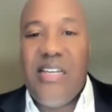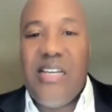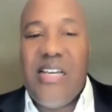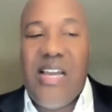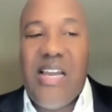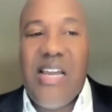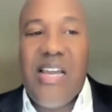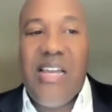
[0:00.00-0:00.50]

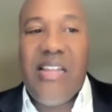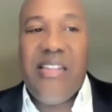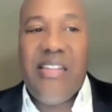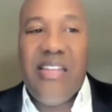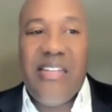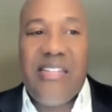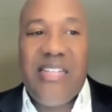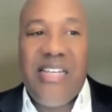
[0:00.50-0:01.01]
And
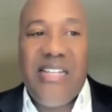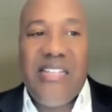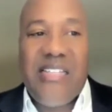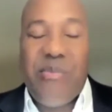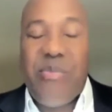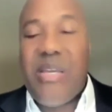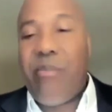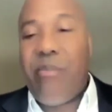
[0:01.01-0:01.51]
there
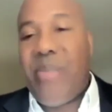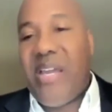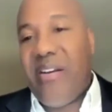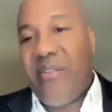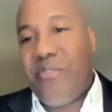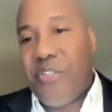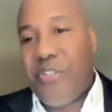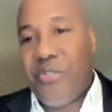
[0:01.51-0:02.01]
tends to be a
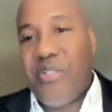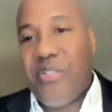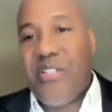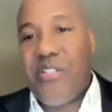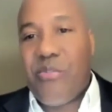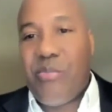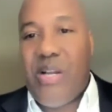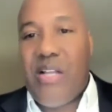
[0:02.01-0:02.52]
beneficiary
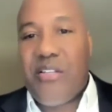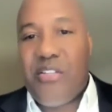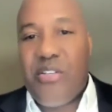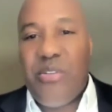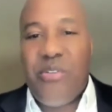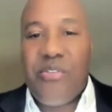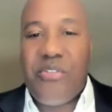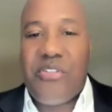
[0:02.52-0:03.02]
as well.
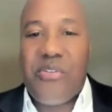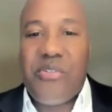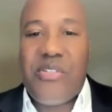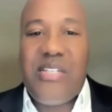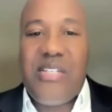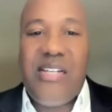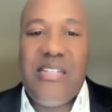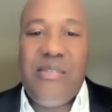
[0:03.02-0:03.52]
So
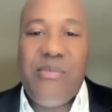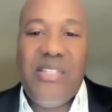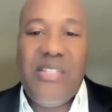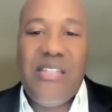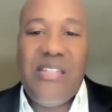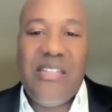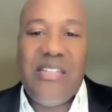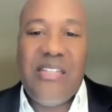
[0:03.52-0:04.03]
those tend to be
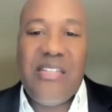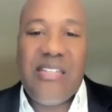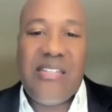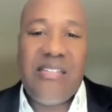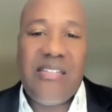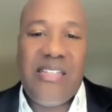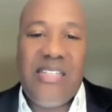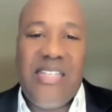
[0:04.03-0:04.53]

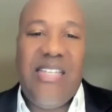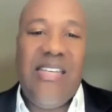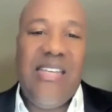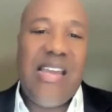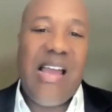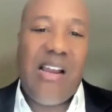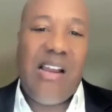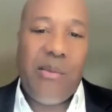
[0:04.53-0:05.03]
the
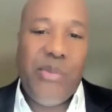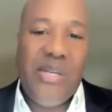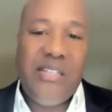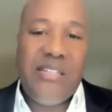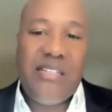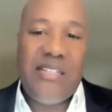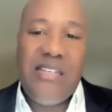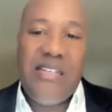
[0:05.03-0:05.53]
key
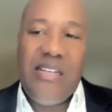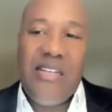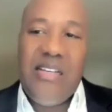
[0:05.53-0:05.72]
elements.